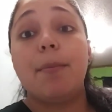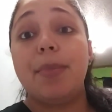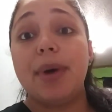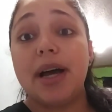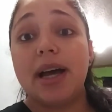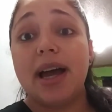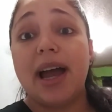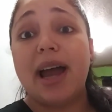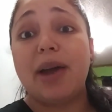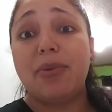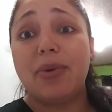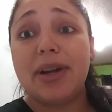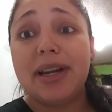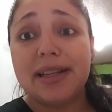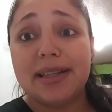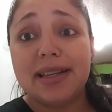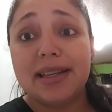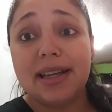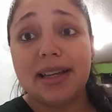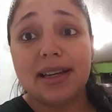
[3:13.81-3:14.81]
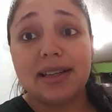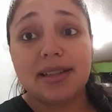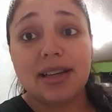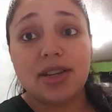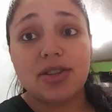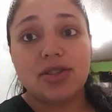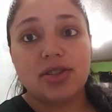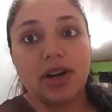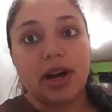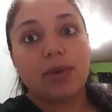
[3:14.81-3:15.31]
But I really did need a
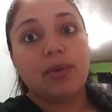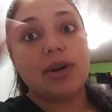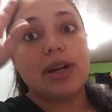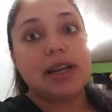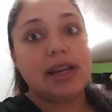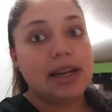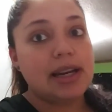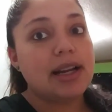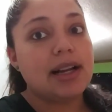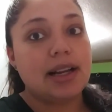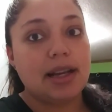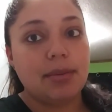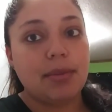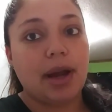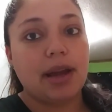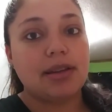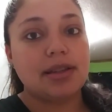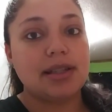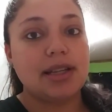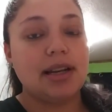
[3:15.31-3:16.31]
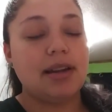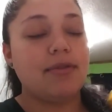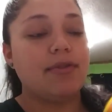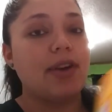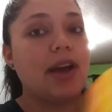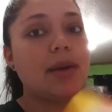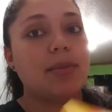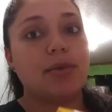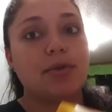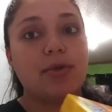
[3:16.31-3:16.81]
duster. I really need to clean my ceiling
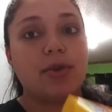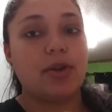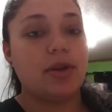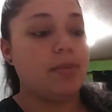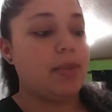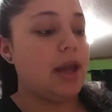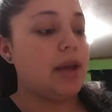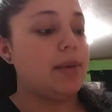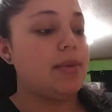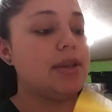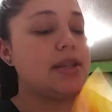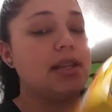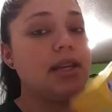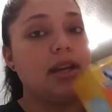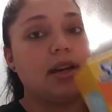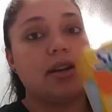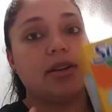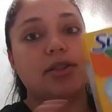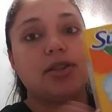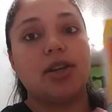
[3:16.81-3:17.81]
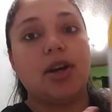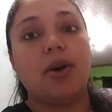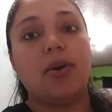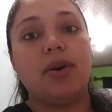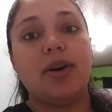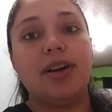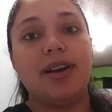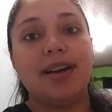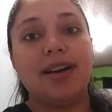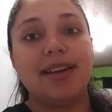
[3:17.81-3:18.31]
fan before the baby's here.
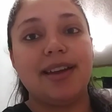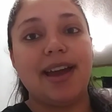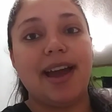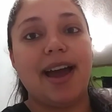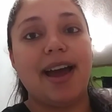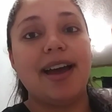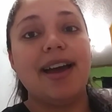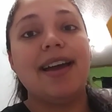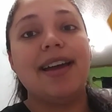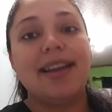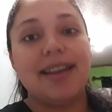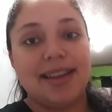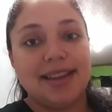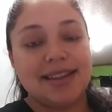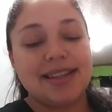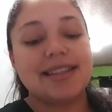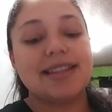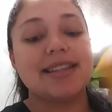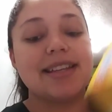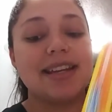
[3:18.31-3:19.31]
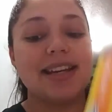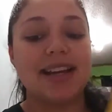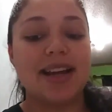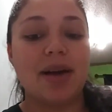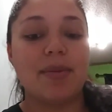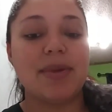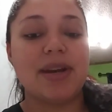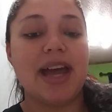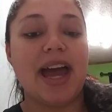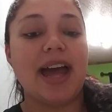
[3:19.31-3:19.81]
So yeah, this is going to
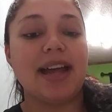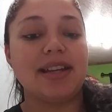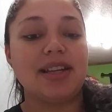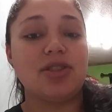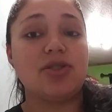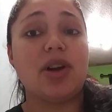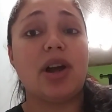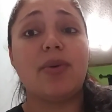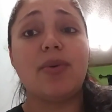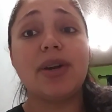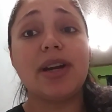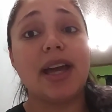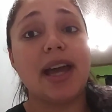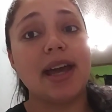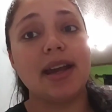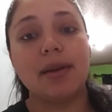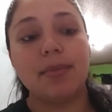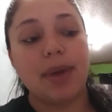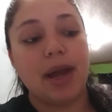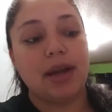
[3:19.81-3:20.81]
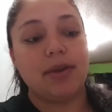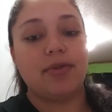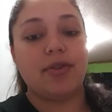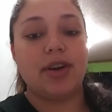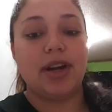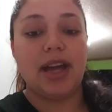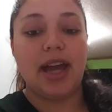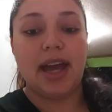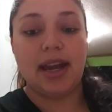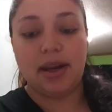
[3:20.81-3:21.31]
come in handy. So I went ahead and paid
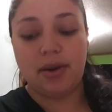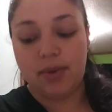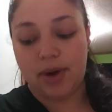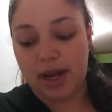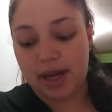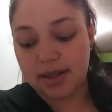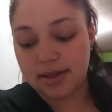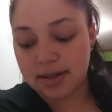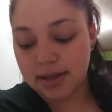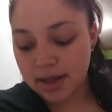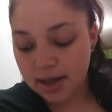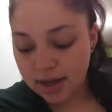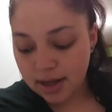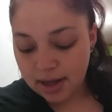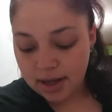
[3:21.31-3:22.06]
for it anyways.